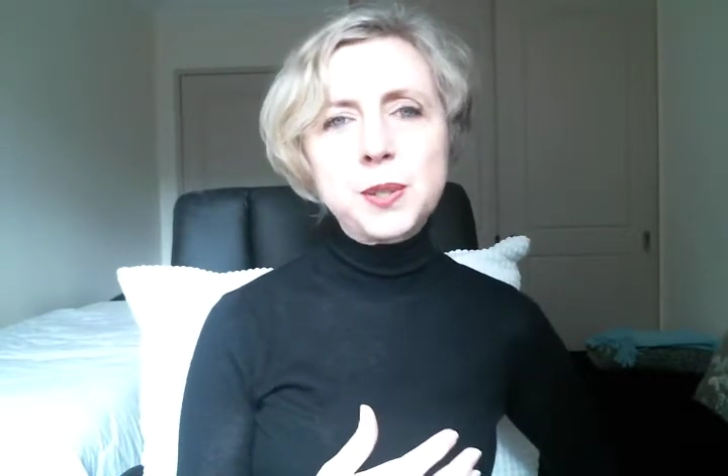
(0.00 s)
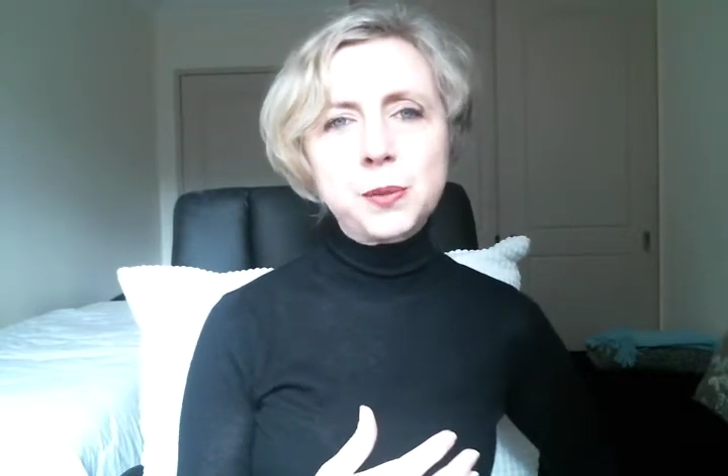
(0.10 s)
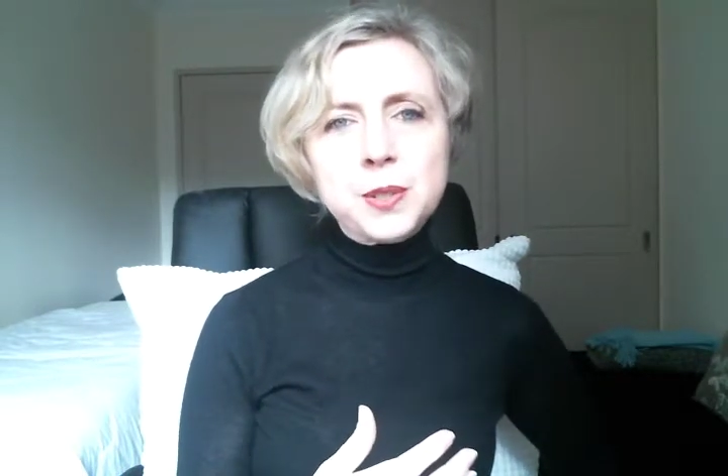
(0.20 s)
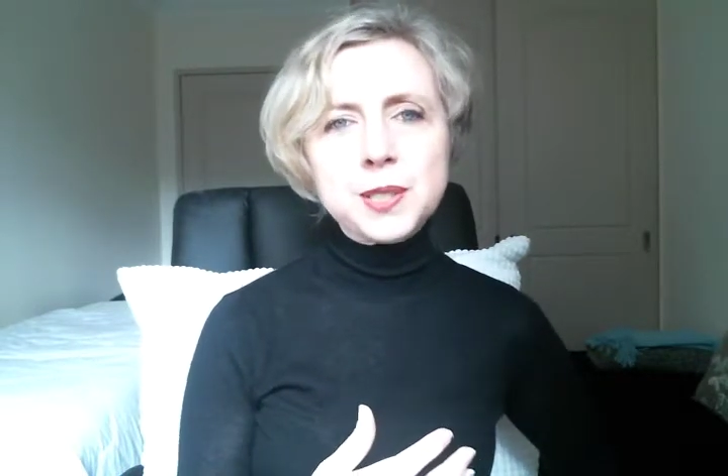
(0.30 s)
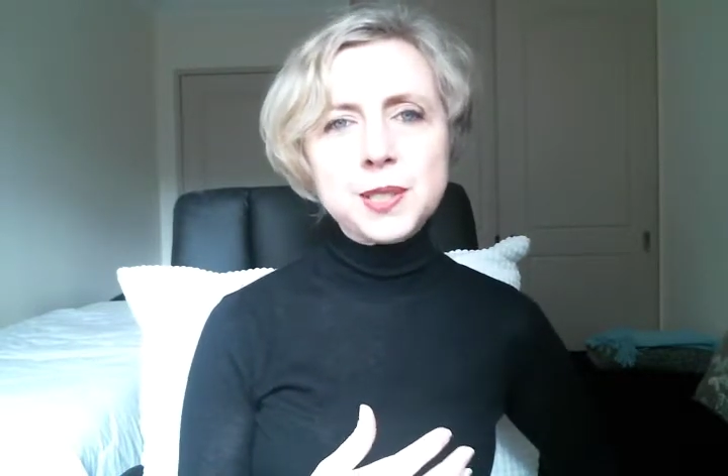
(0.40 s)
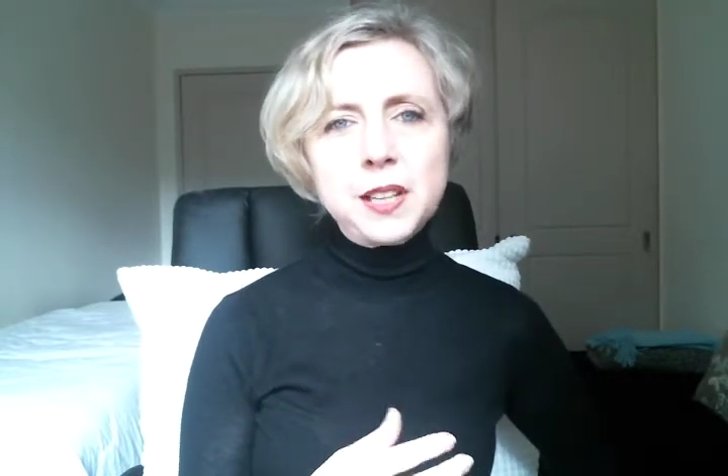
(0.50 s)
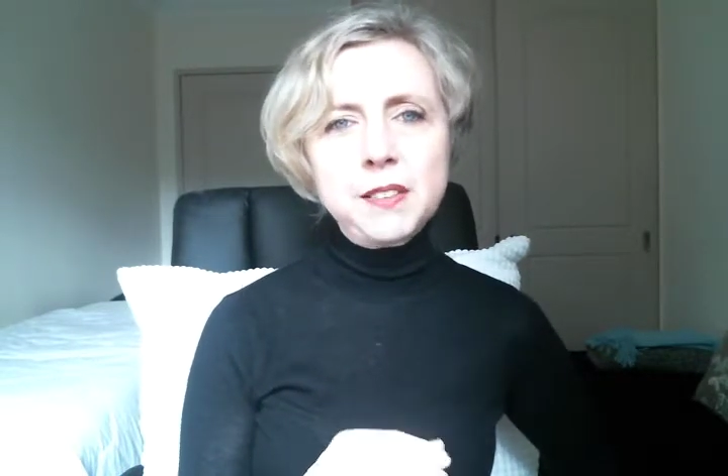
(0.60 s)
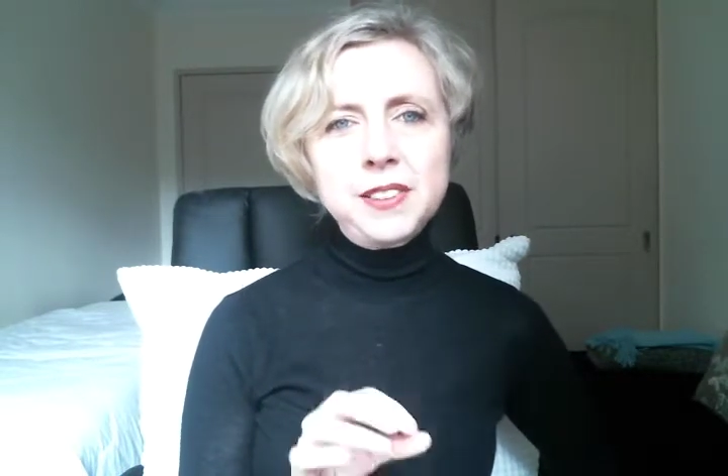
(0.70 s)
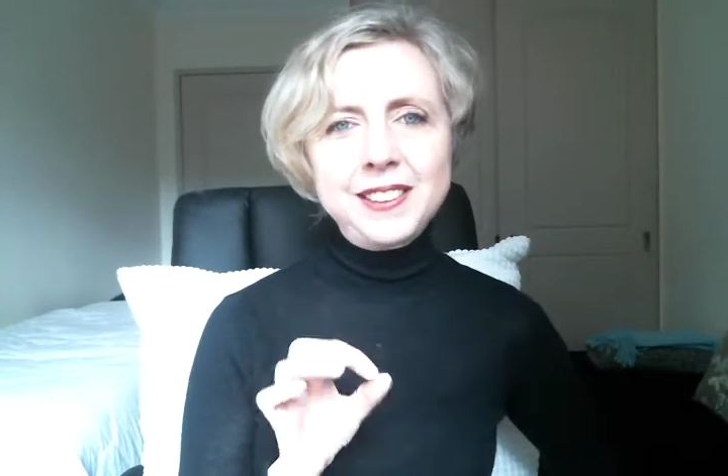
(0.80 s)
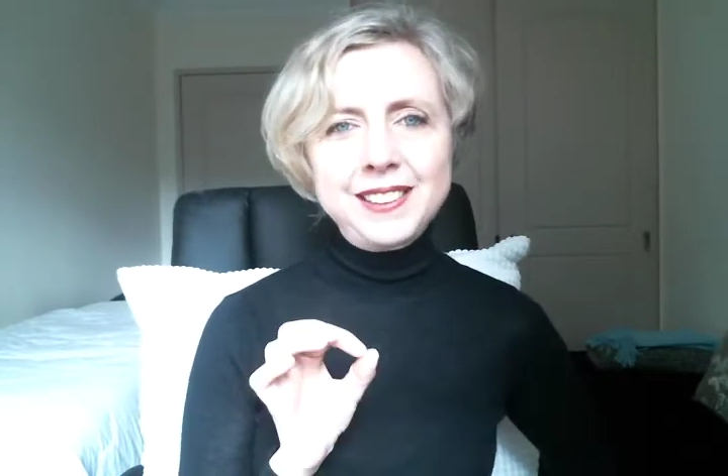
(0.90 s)
you'll
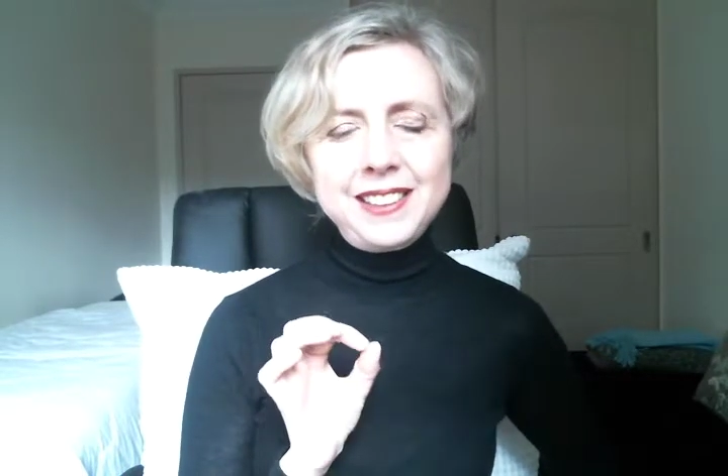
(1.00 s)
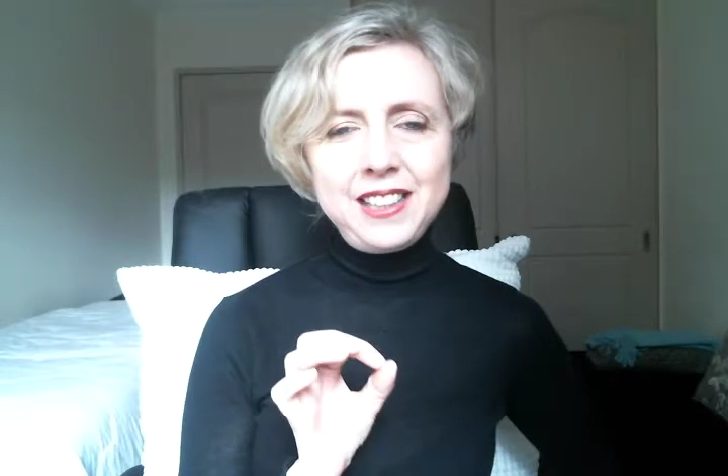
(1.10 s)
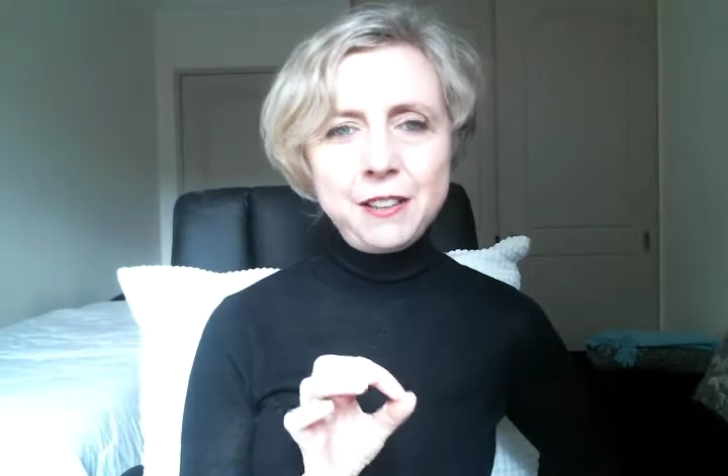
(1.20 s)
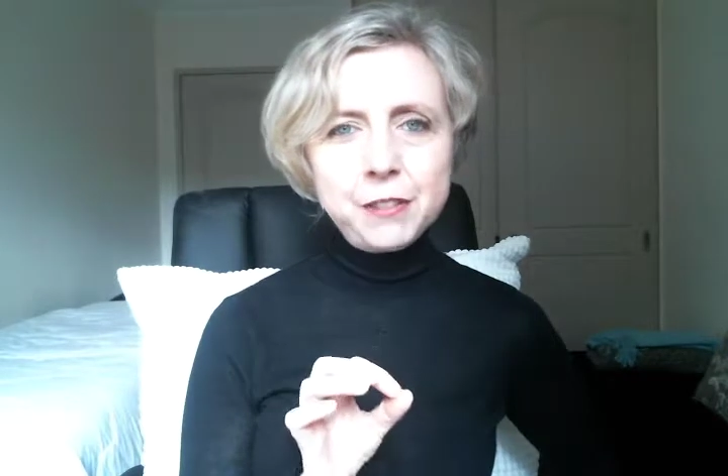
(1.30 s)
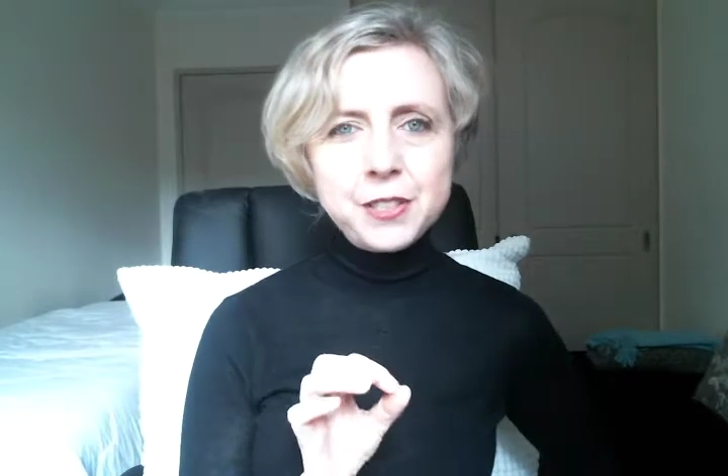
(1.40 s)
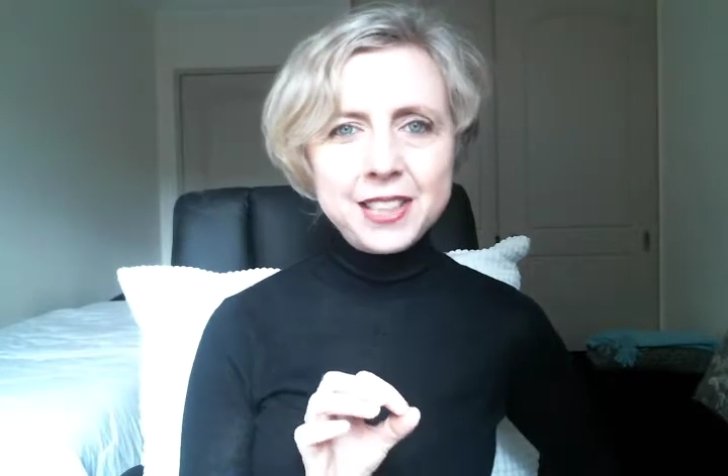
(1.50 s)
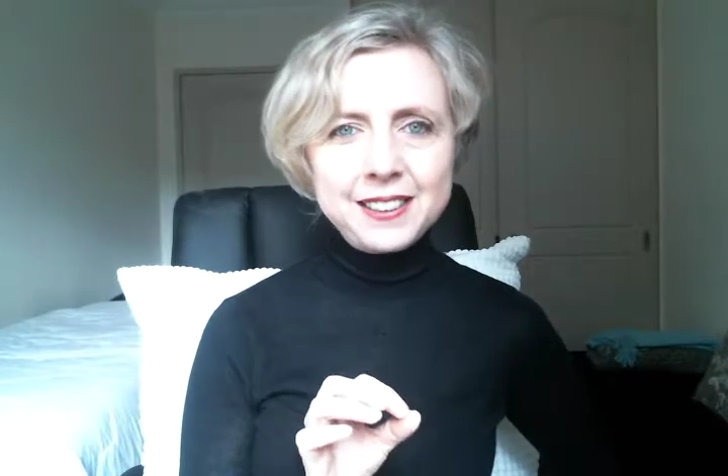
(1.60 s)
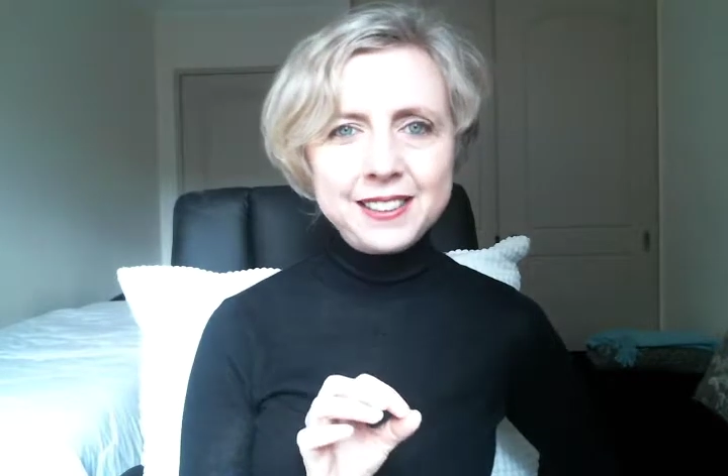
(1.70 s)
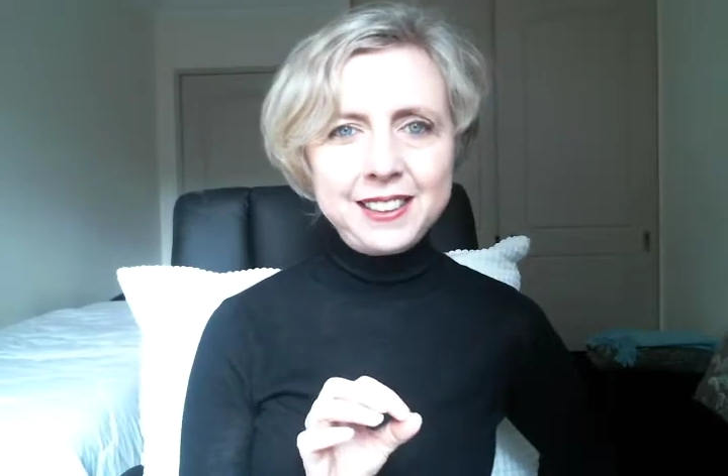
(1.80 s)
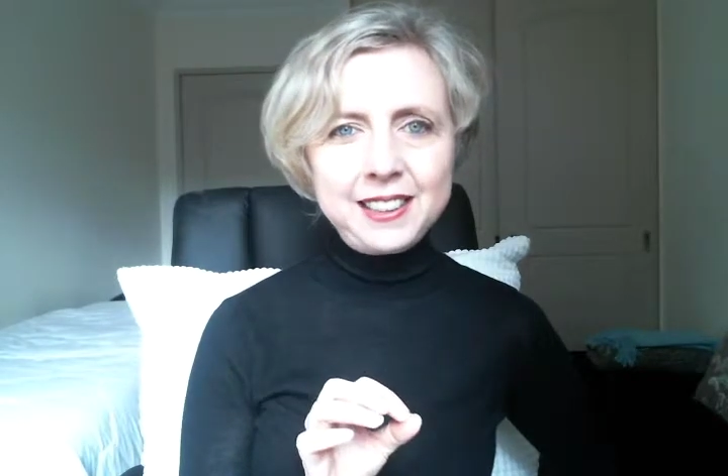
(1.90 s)
discover that every
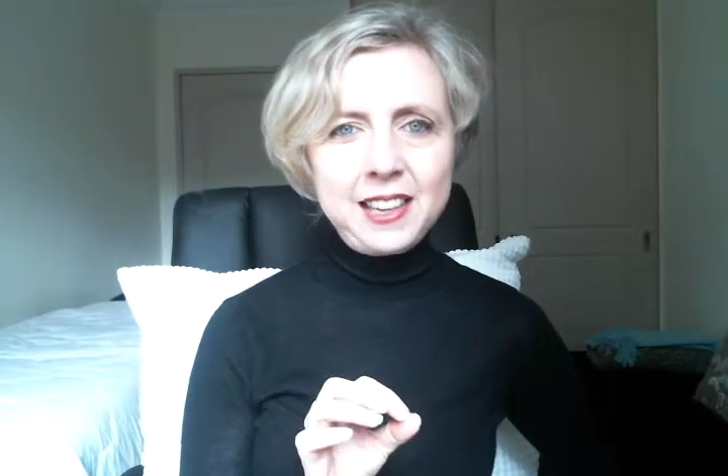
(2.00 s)
technique